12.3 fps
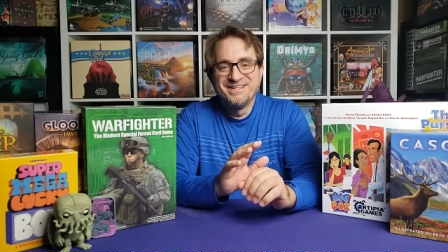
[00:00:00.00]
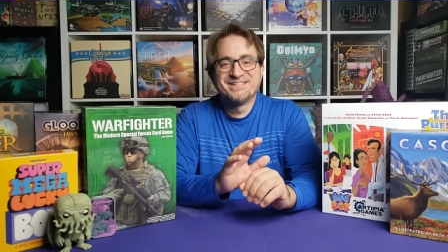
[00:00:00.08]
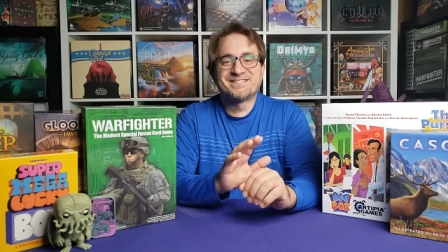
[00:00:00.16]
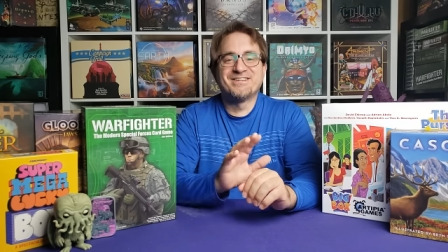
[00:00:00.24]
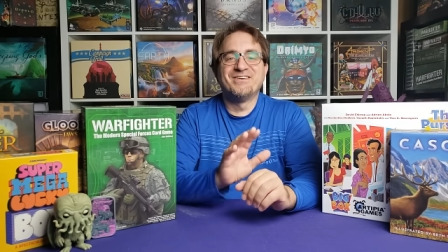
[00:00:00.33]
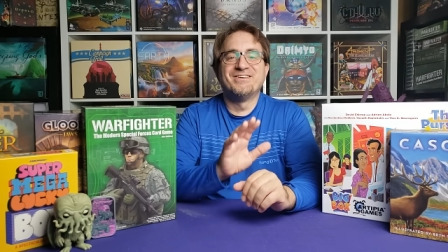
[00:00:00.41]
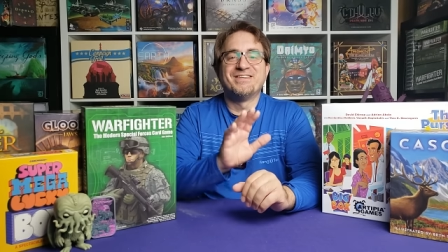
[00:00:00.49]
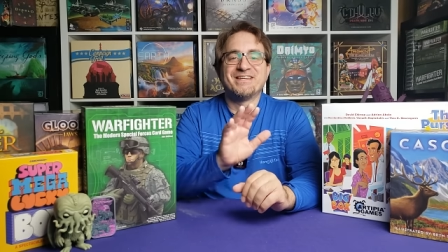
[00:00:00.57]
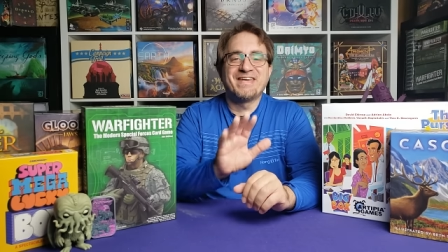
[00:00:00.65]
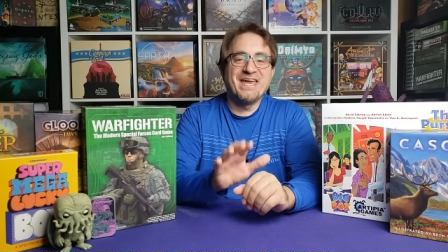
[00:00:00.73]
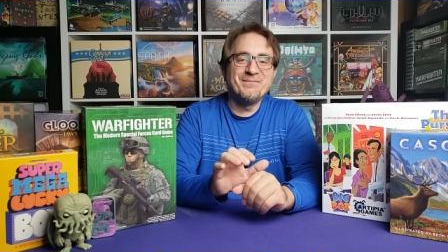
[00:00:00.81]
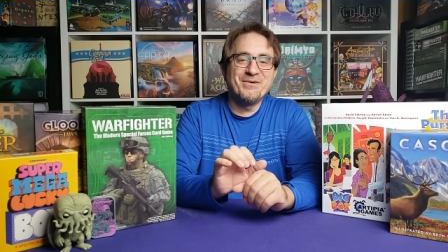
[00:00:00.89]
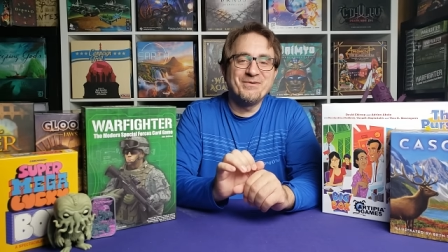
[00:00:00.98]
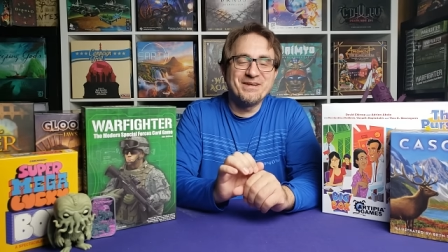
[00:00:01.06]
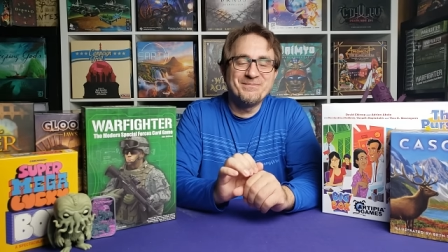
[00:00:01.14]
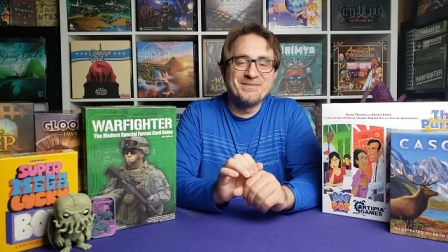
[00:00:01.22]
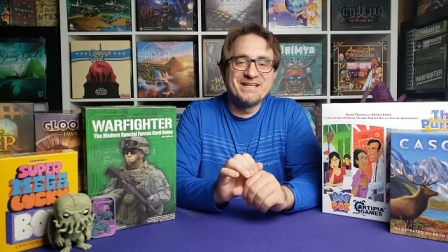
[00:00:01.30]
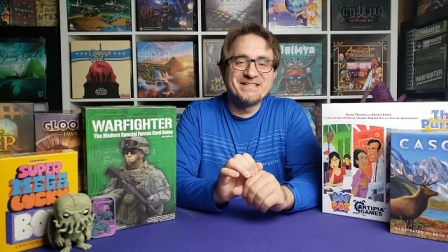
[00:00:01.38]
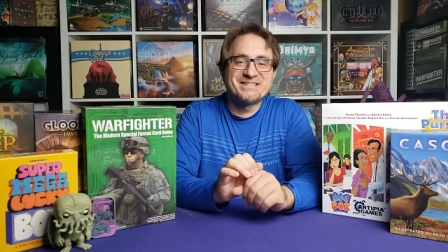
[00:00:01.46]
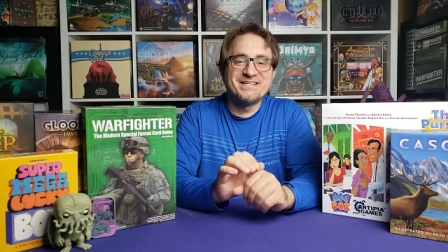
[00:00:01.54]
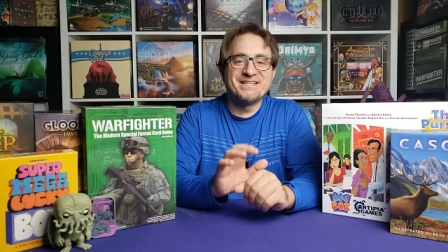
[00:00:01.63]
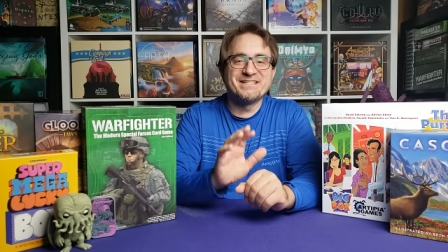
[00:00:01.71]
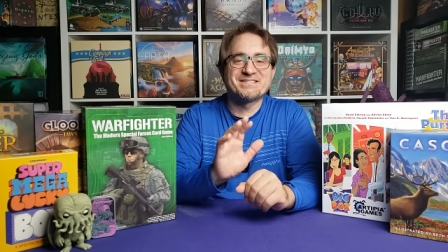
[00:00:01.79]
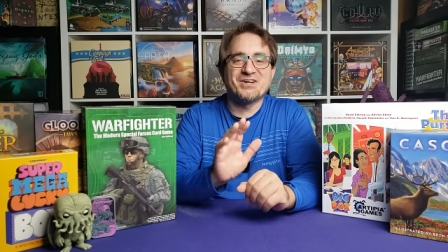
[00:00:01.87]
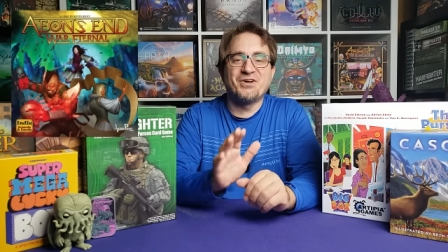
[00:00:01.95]
so the game I want to mention
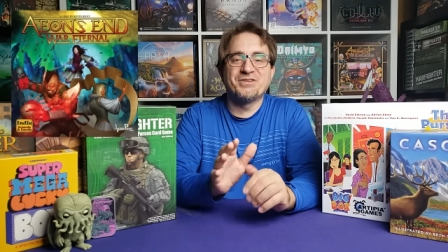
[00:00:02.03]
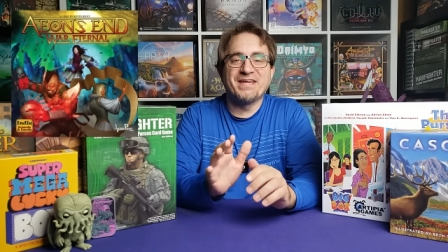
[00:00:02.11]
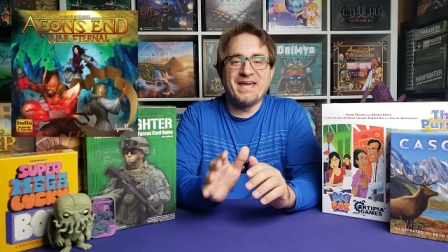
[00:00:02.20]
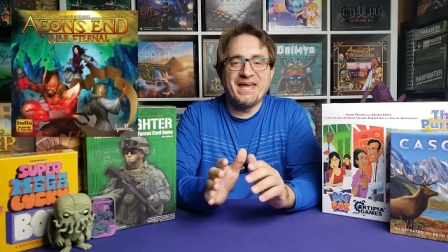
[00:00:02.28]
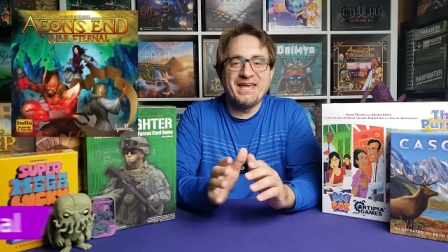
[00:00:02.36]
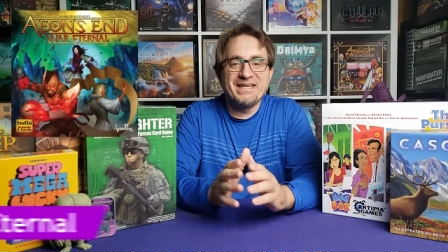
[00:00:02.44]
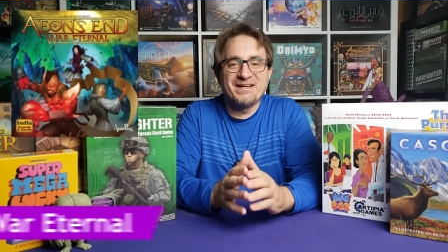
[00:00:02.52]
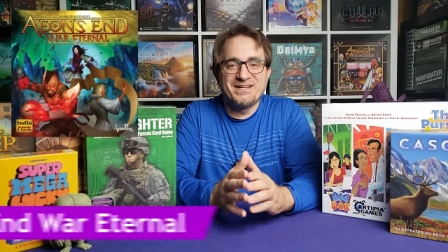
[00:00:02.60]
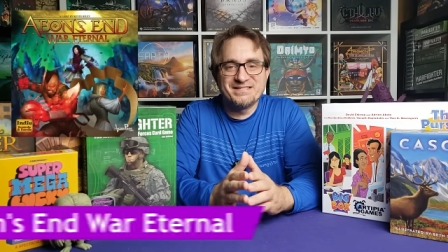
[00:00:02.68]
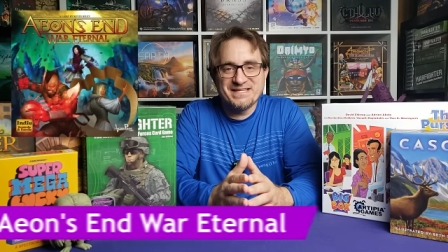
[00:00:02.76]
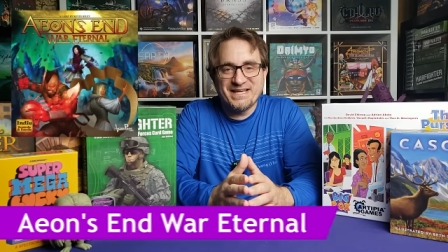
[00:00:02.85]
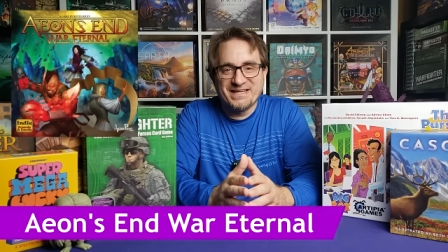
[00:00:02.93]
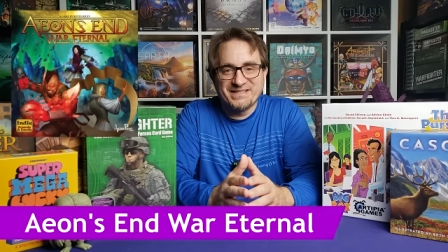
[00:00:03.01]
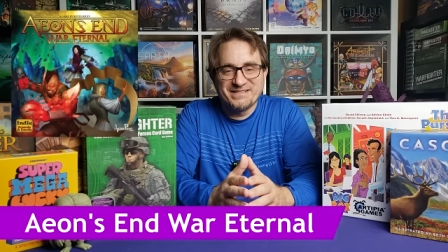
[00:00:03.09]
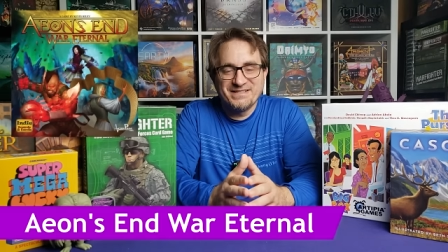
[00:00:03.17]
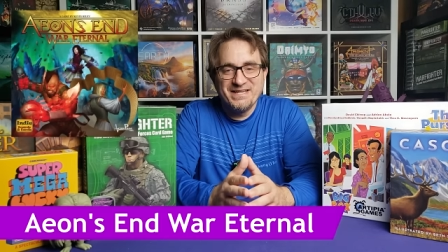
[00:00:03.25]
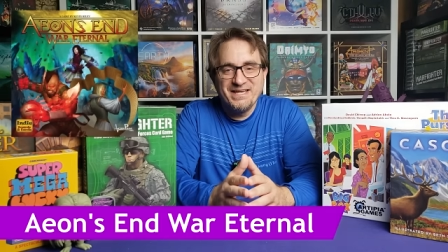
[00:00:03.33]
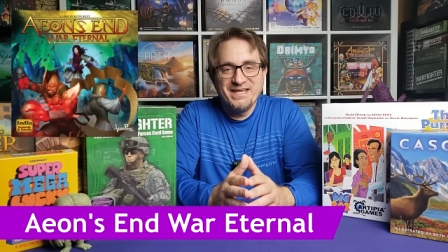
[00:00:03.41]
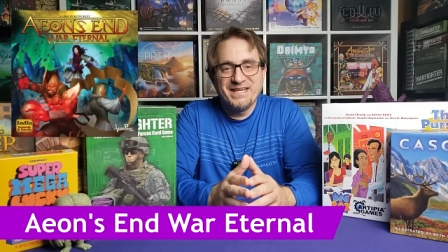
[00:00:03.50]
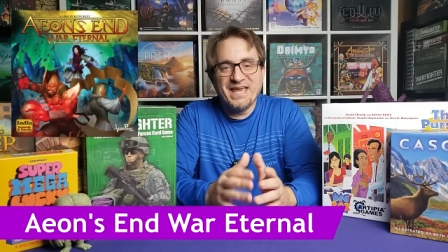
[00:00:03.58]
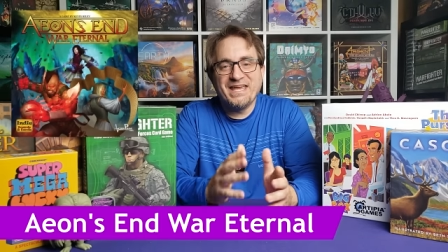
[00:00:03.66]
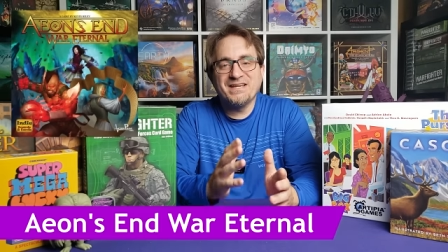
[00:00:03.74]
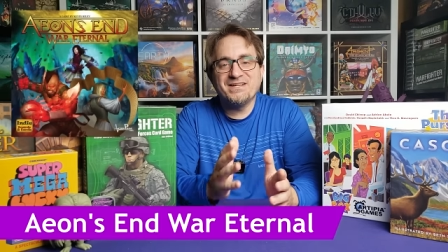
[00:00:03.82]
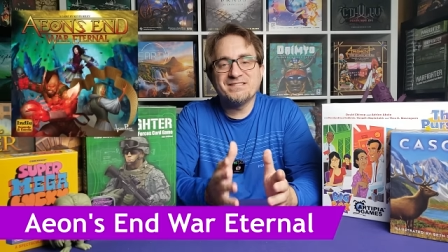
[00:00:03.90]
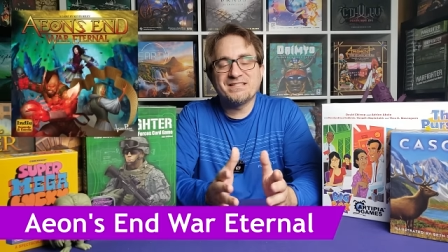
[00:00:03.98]
is called Aeon's End.
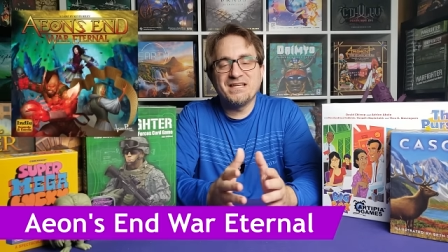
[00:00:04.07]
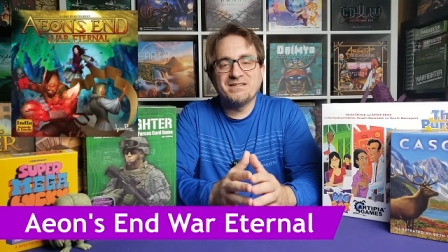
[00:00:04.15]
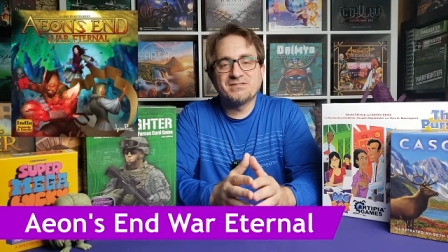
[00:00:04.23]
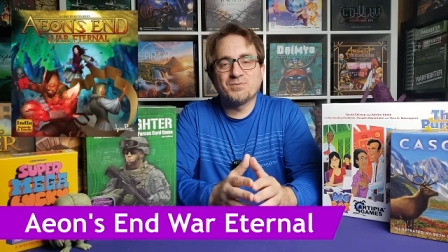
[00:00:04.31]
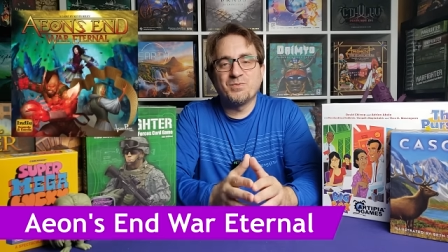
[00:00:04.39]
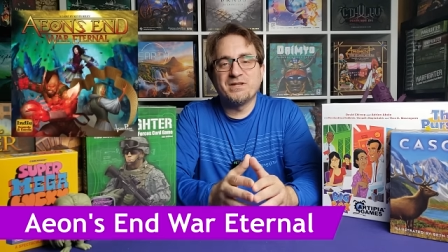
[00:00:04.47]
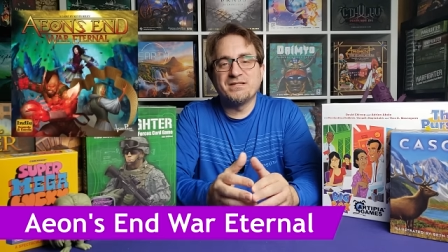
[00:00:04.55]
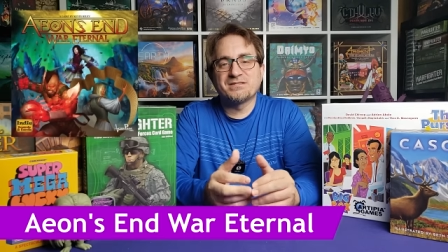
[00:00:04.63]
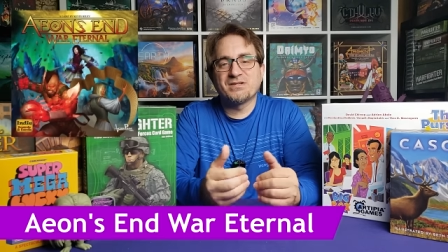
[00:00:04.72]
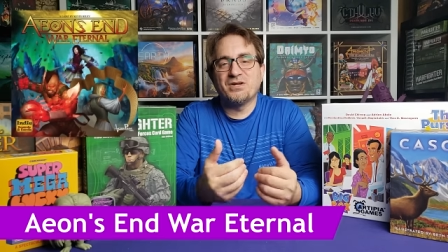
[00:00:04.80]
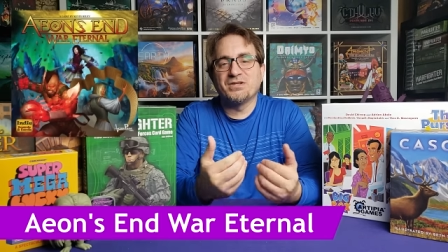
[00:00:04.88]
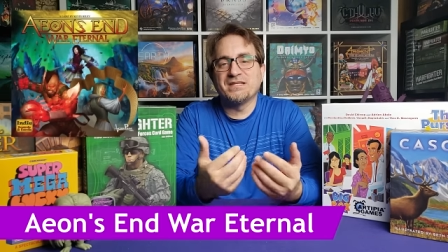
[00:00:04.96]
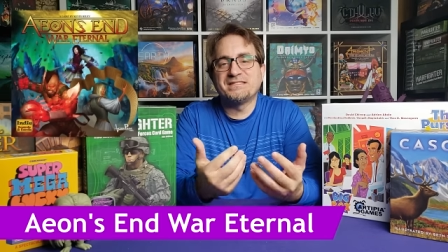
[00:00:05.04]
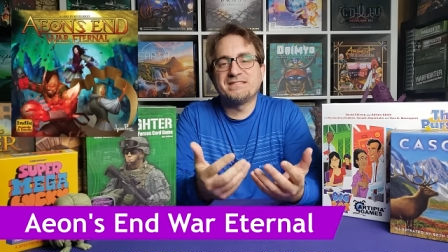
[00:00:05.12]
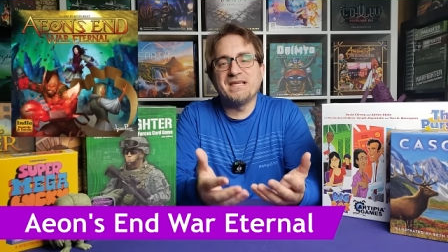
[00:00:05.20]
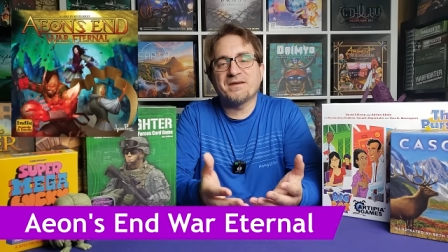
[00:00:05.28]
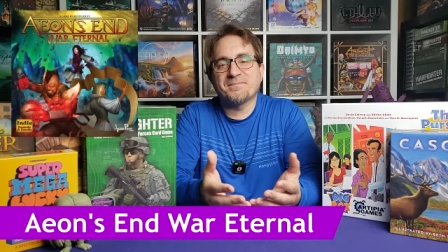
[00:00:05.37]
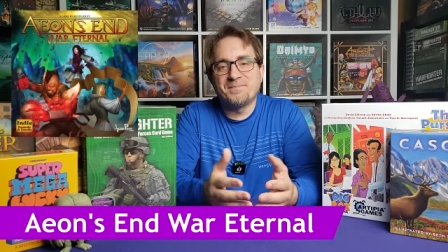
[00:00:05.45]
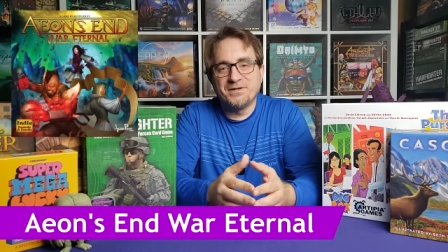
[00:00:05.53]
Aeon's End is what is called a deck